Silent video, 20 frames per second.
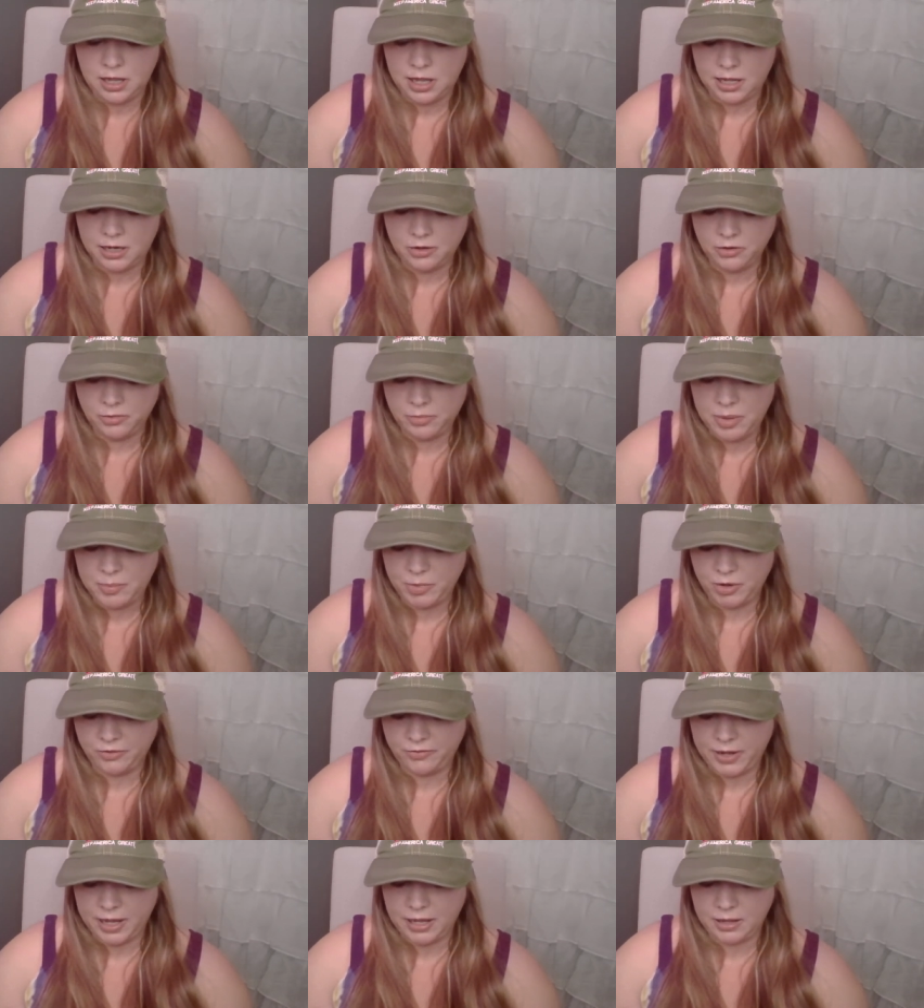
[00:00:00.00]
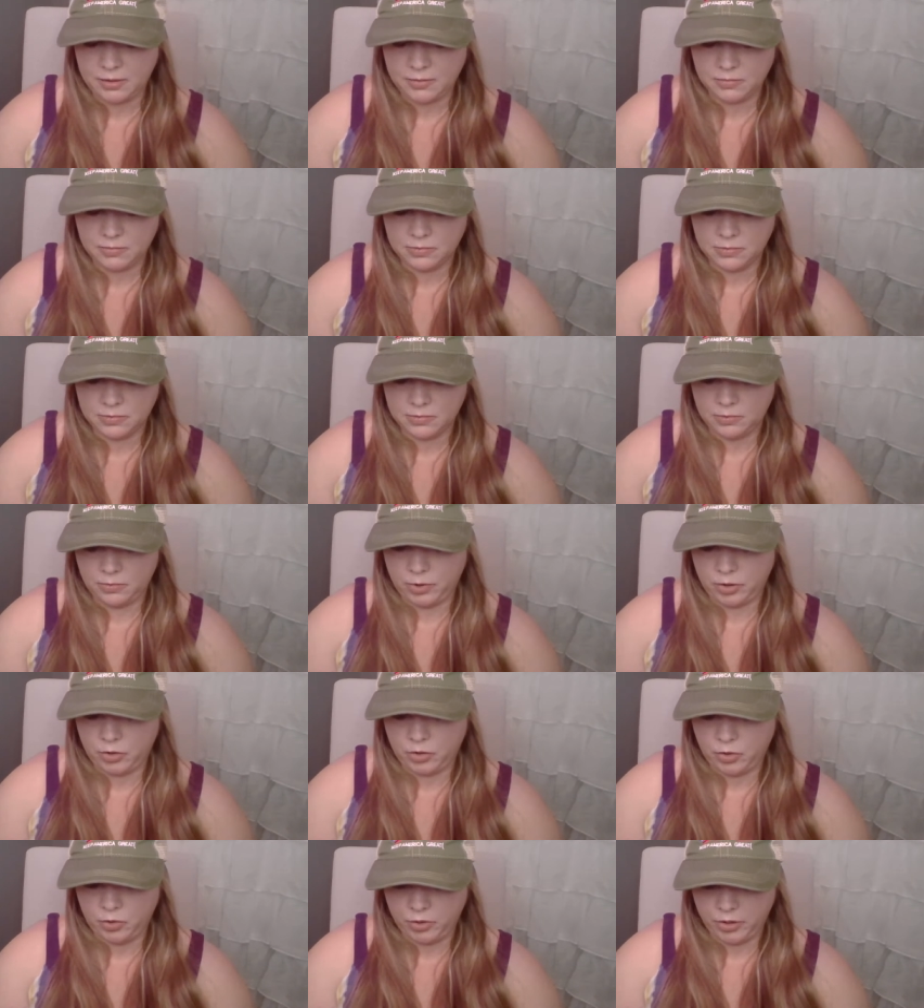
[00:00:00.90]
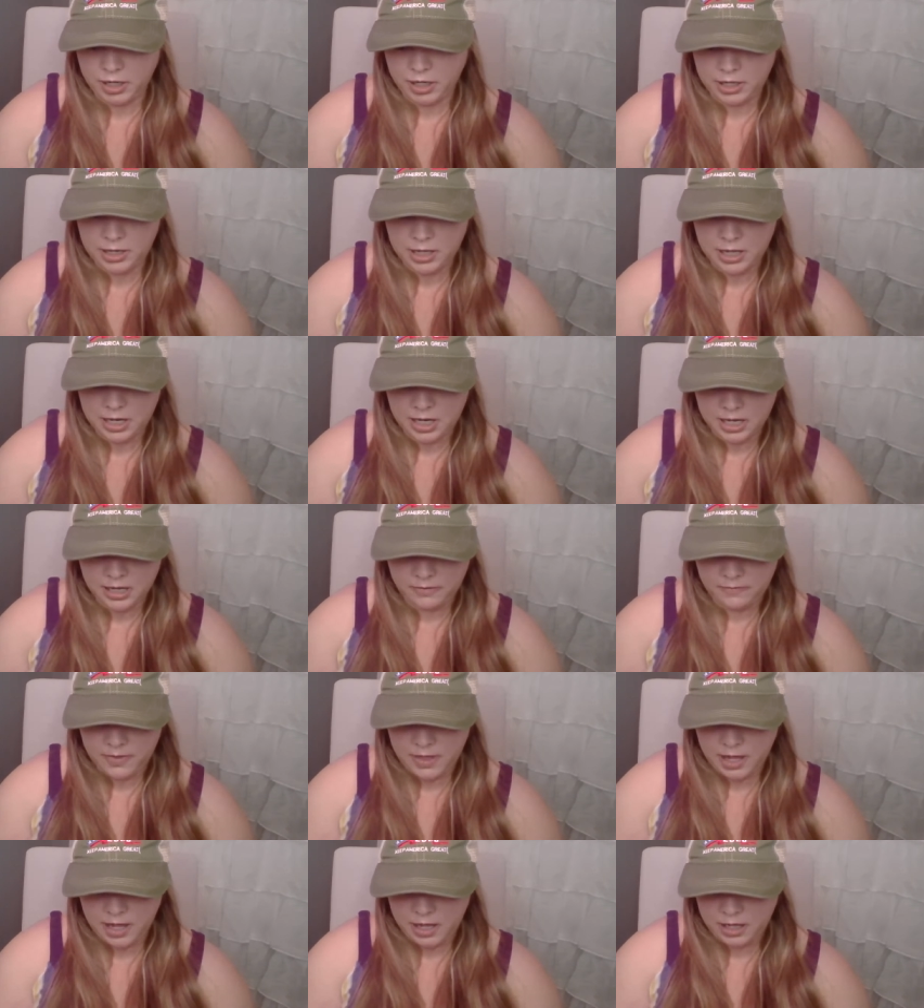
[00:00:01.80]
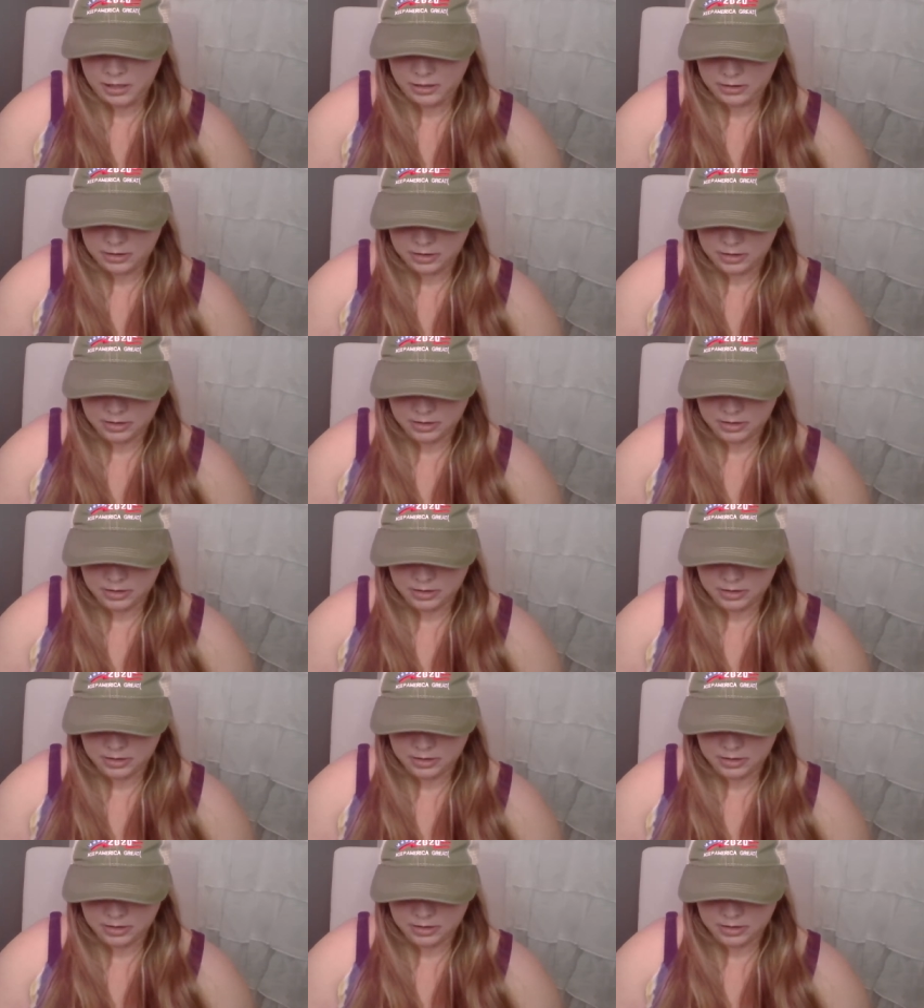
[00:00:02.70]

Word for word: I don't remember if I recorded any of that